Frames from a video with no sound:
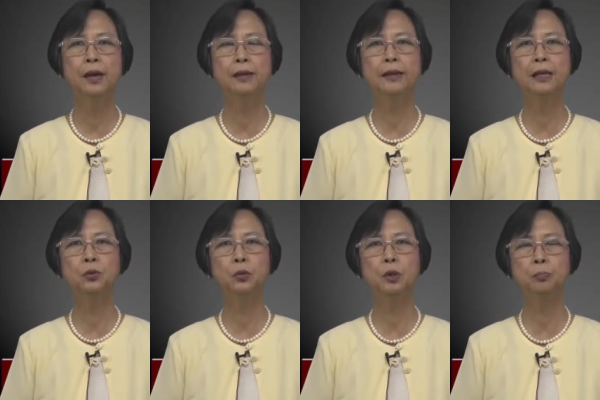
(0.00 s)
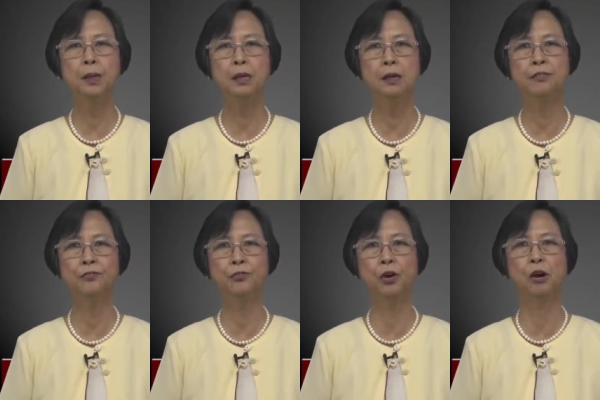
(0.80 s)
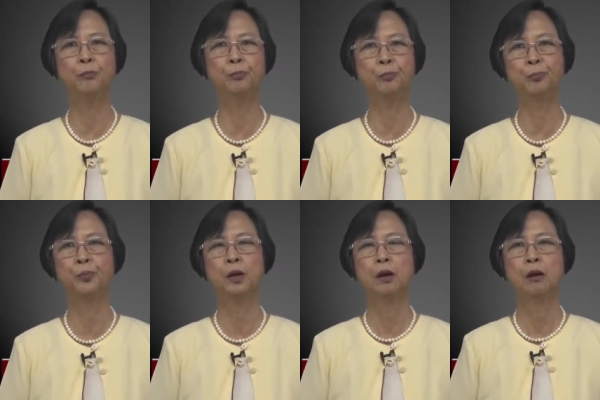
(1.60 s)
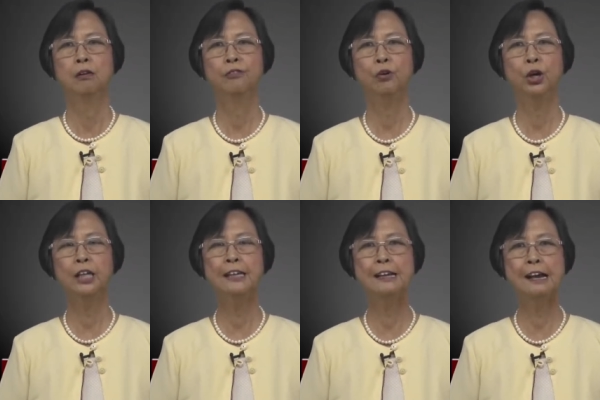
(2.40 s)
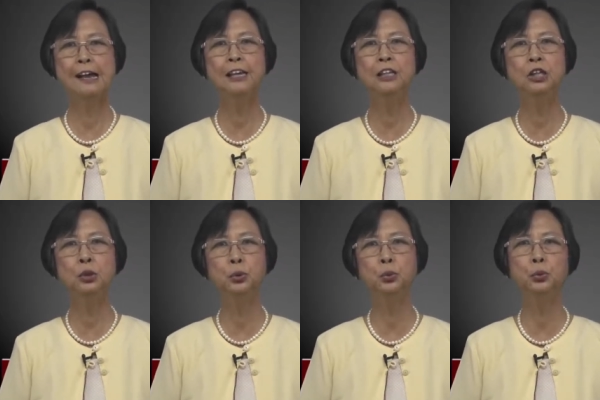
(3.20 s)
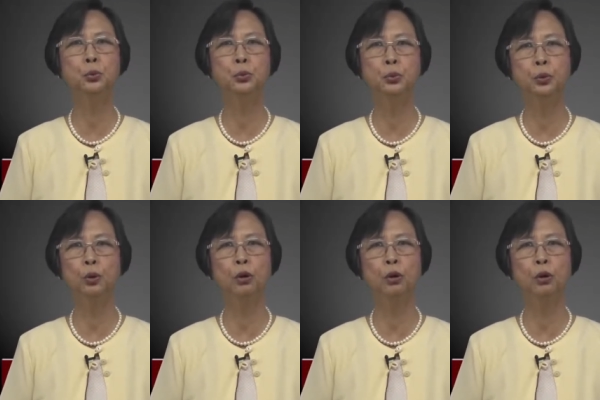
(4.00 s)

and that would be from 49 to